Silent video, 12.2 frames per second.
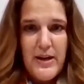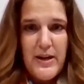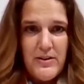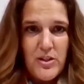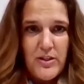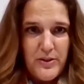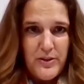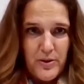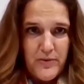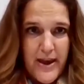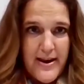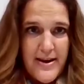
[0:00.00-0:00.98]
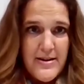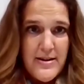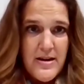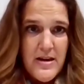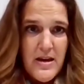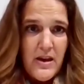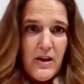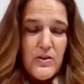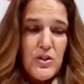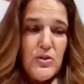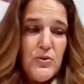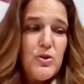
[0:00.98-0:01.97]
Angela Irvine,
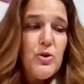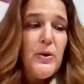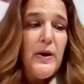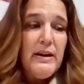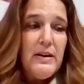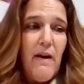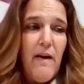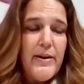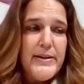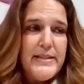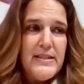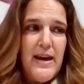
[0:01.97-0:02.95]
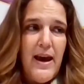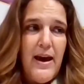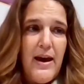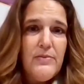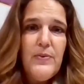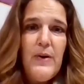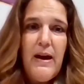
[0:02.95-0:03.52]
to train our staff